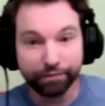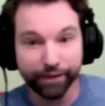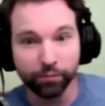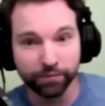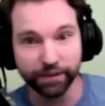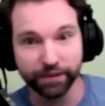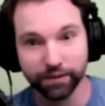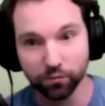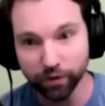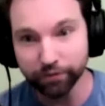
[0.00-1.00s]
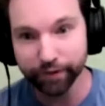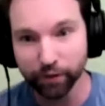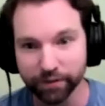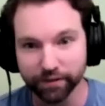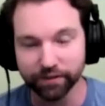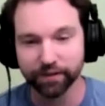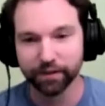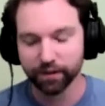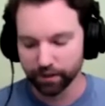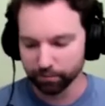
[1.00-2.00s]
we filmed it. We yeah. filmed it.
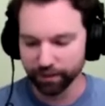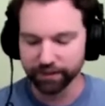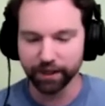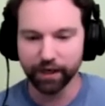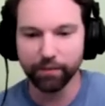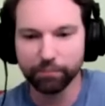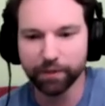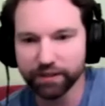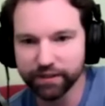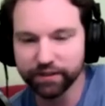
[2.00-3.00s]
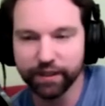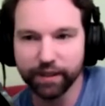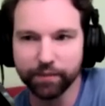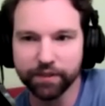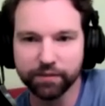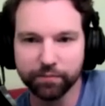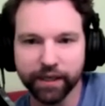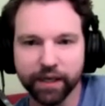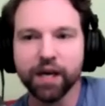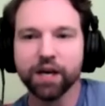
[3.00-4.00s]
Yeah. But um, but it didn't um, it didn't
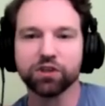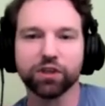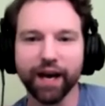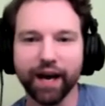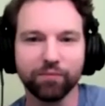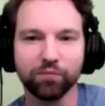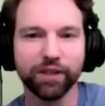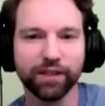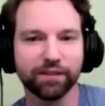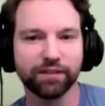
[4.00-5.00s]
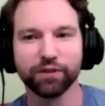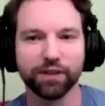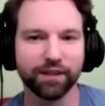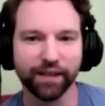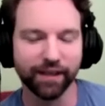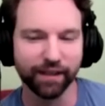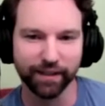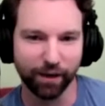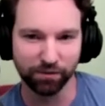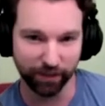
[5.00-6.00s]
make it. So yeah, I'm reading for the thing,
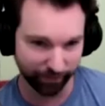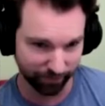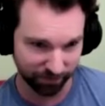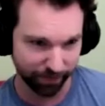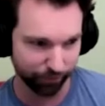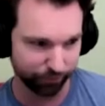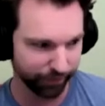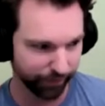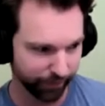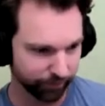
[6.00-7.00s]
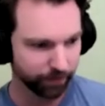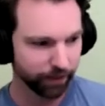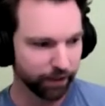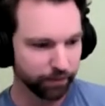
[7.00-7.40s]
and I was like, this is kind of funny, and